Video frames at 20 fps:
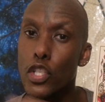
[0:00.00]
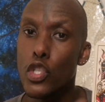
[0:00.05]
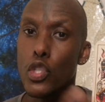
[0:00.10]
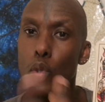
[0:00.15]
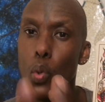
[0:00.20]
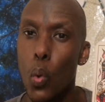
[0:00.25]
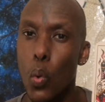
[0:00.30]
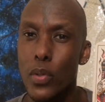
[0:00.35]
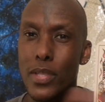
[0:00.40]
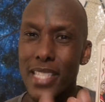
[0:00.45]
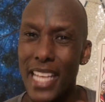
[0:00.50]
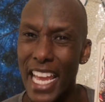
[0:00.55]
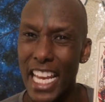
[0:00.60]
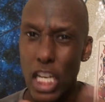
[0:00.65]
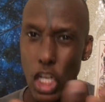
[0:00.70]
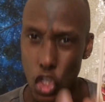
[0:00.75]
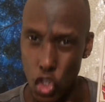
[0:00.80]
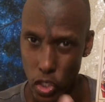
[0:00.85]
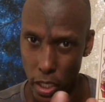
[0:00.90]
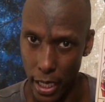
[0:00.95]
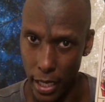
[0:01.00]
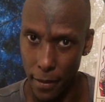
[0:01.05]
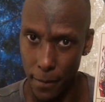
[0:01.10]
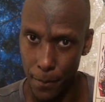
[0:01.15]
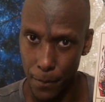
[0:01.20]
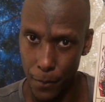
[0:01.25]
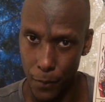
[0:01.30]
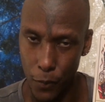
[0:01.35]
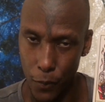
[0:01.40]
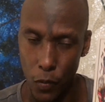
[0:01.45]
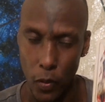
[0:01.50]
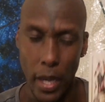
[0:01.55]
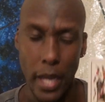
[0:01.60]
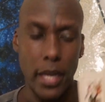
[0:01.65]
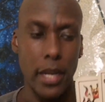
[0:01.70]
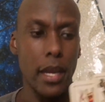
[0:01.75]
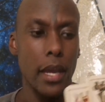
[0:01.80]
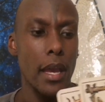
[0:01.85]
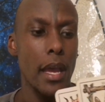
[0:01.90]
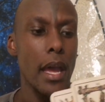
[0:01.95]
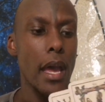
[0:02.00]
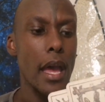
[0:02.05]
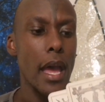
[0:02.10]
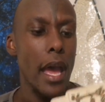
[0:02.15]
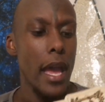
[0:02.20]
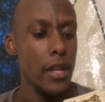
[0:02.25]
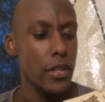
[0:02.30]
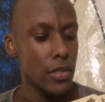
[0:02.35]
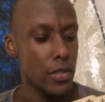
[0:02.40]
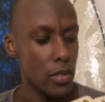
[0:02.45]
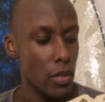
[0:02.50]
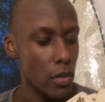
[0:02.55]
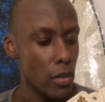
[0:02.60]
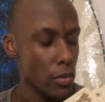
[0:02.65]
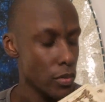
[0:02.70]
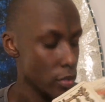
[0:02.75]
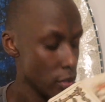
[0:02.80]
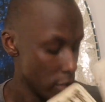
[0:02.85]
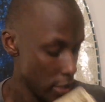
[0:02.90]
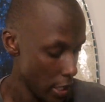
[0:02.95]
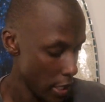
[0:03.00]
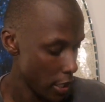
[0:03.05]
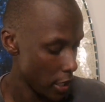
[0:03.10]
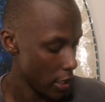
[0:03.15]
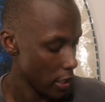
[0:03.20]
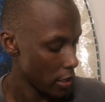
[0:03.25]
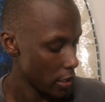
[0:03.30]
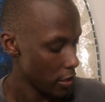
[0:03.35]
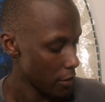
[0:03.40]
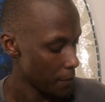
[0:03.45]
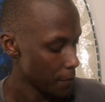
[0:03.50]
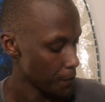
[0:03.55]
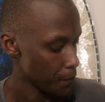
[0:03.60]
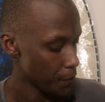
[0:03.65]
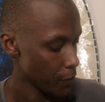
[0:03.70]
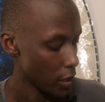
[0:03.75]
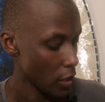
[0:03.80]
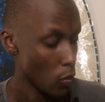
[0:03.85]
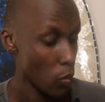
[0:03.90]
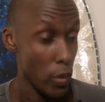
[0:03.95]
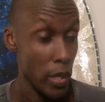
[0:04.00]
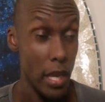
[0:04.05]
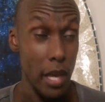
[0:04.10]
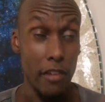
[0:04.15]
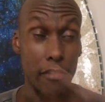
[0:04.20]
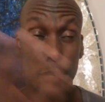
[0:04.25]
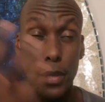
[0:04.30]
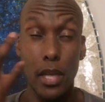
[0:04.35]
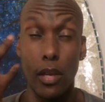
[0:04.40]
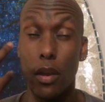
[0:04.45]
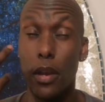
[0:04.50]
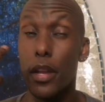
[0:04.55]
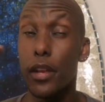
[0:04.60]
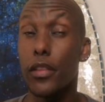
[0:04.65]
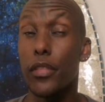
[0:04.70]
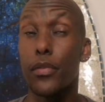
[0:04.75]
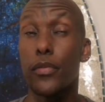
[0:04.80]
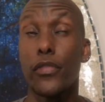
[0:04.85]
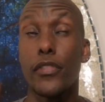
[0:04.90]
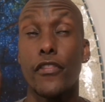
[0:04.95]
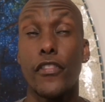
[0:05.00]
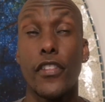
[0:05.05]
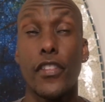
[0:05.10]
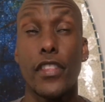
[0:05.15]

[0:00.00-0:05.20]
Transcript: source energy, right? And so today we have been going through,